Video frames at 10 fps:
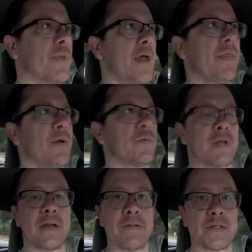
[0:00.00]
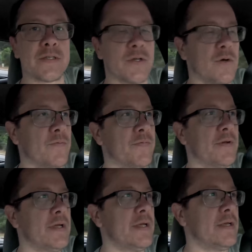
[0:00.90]
And then we're getting a stove
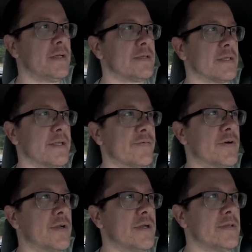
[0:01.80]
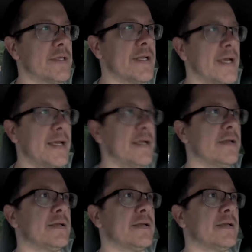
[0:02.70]
delivered today.